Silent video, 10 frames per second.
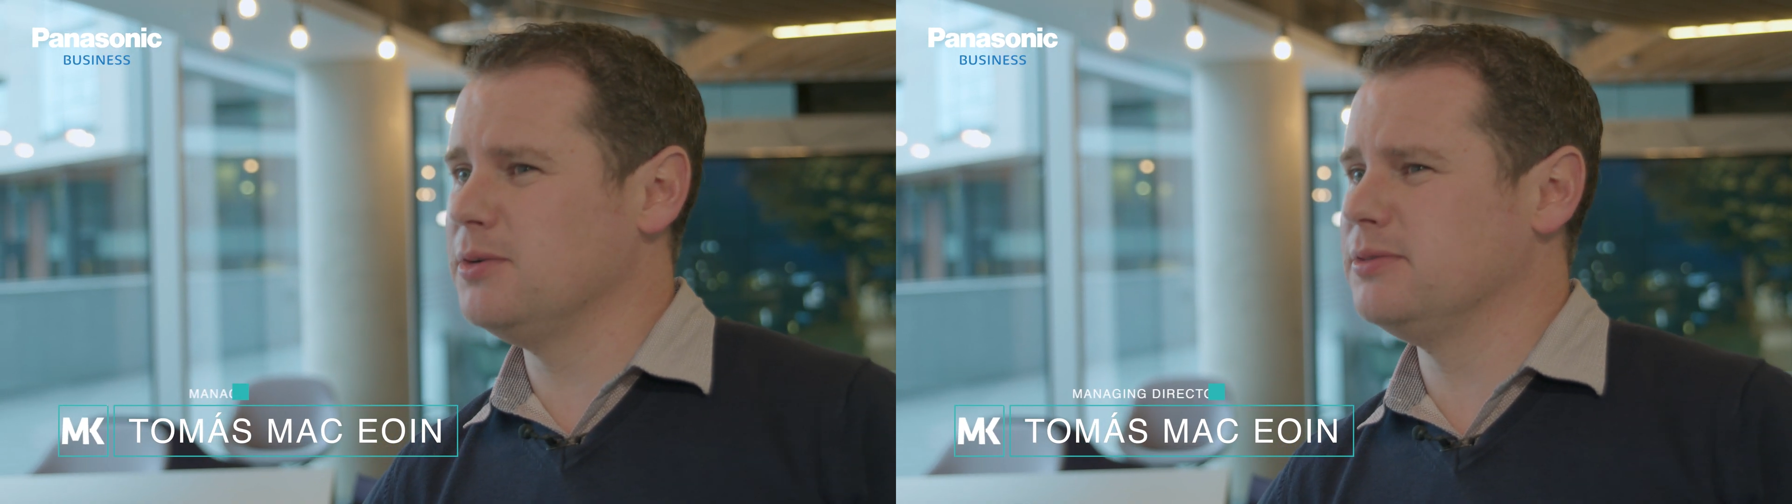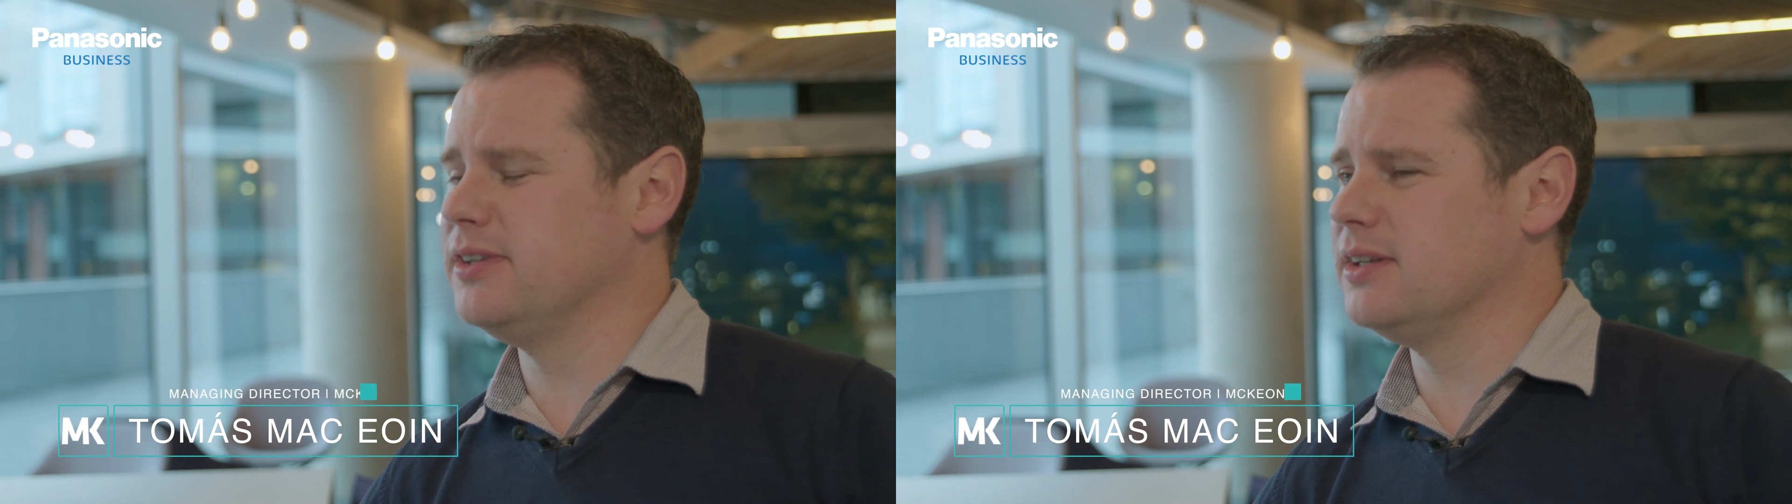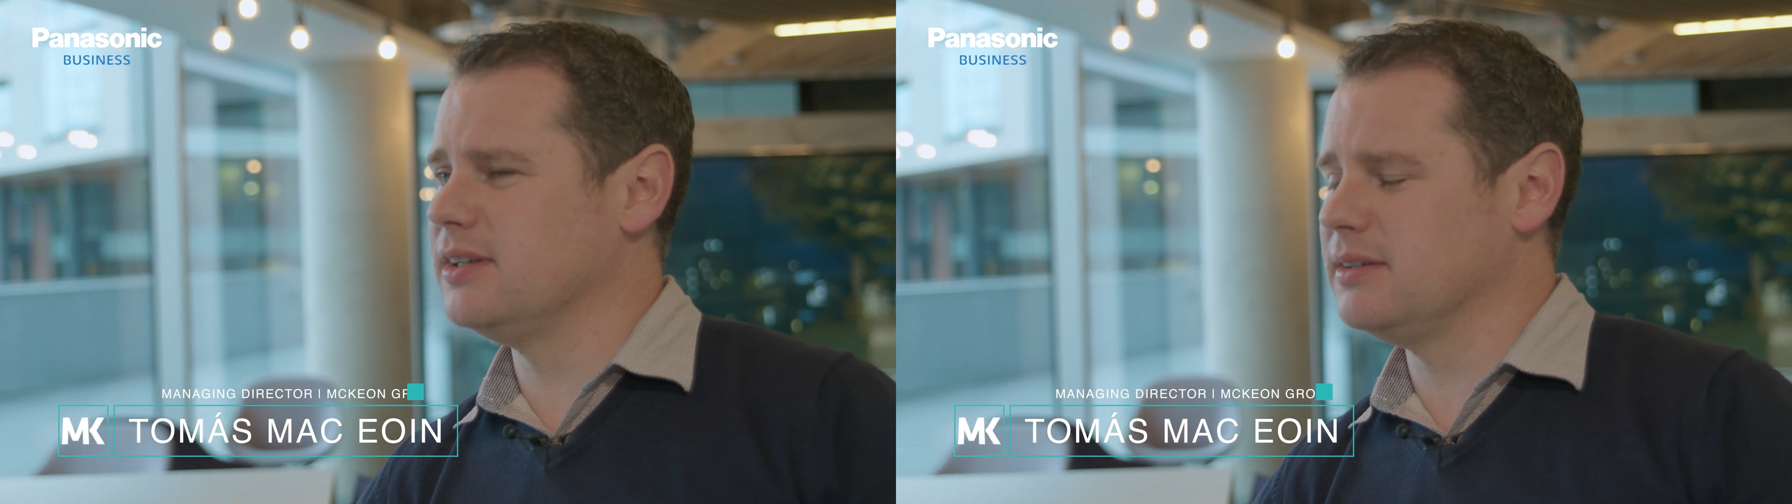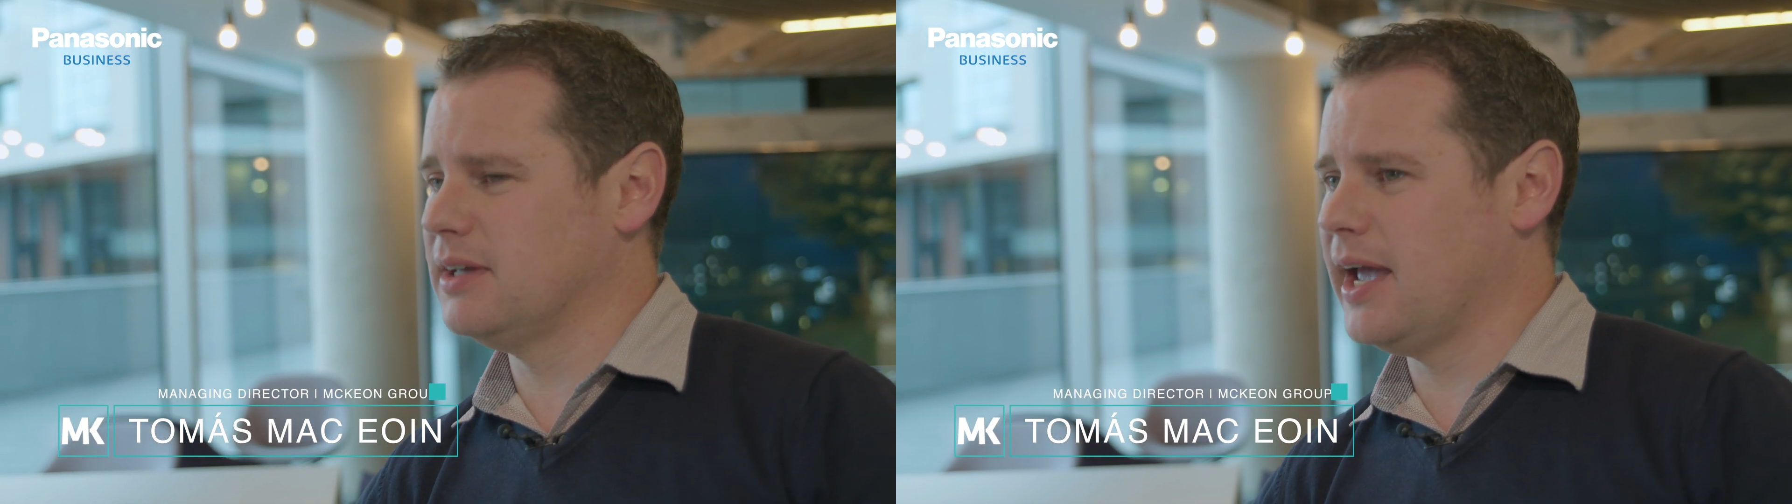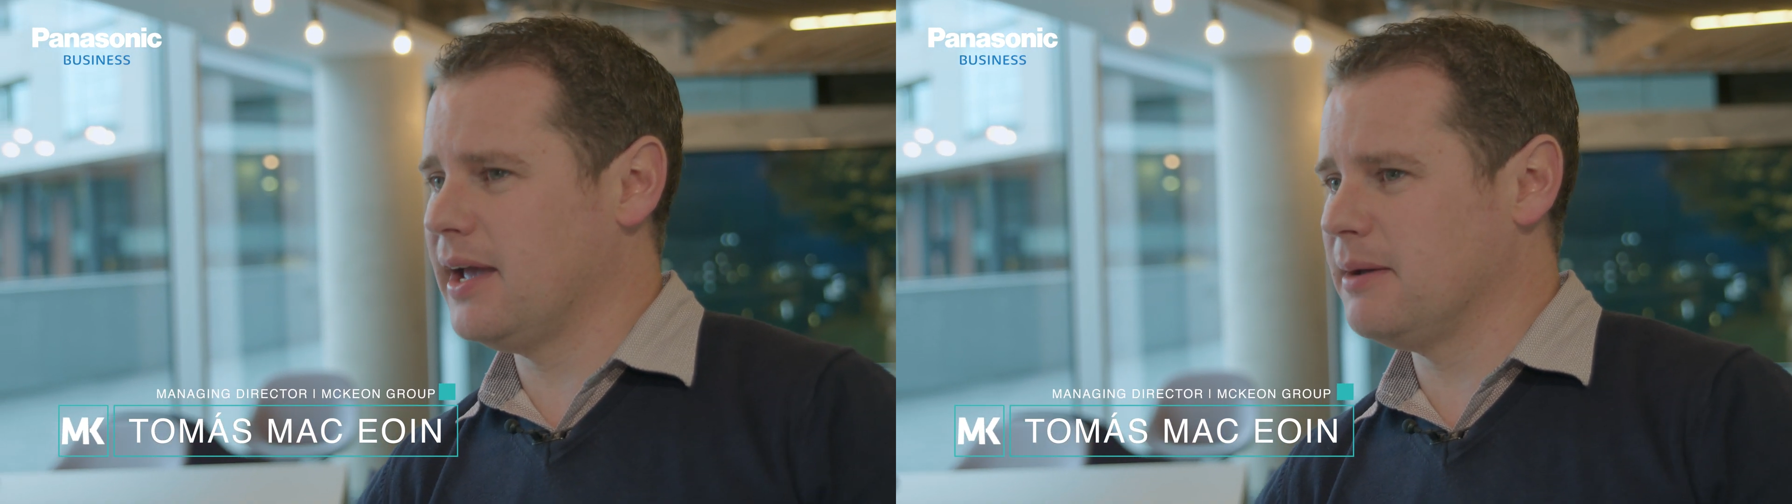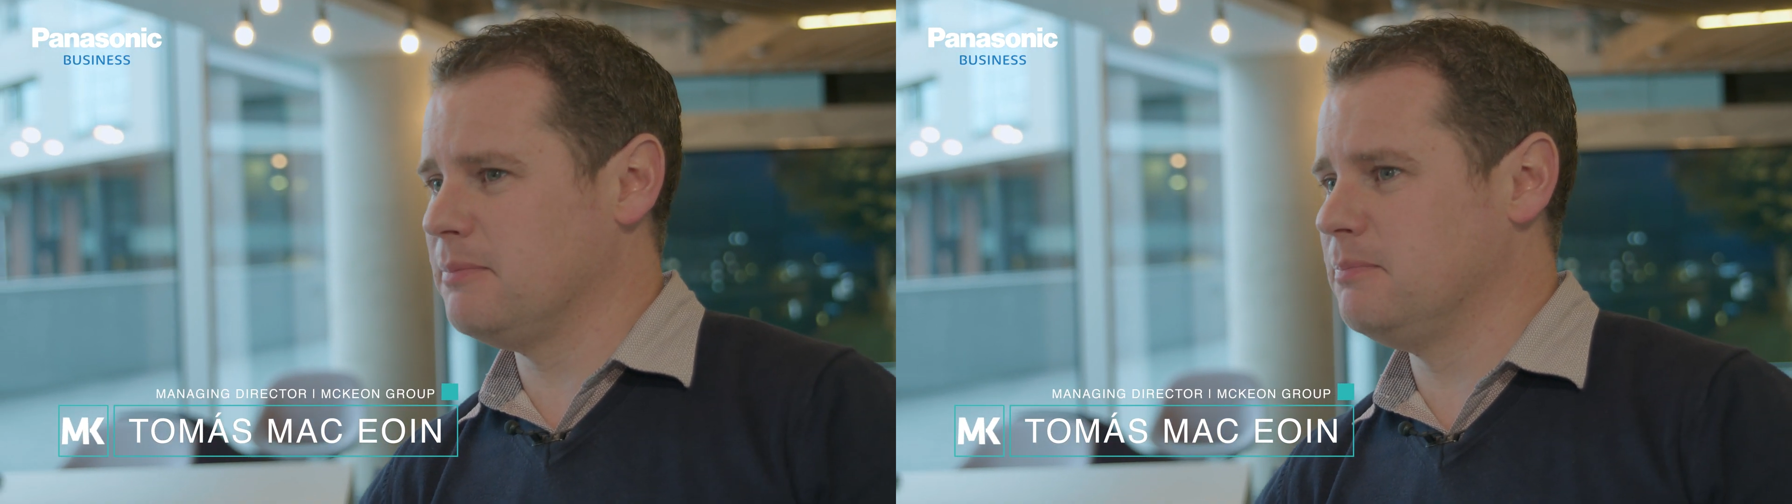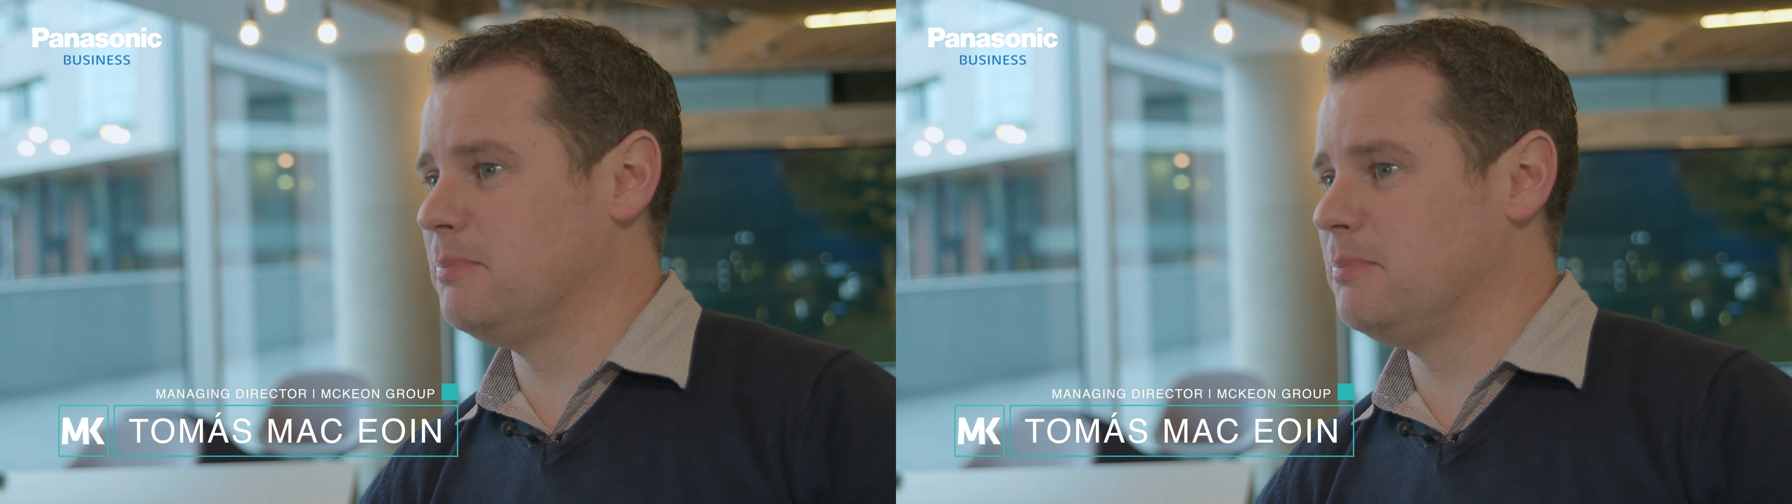the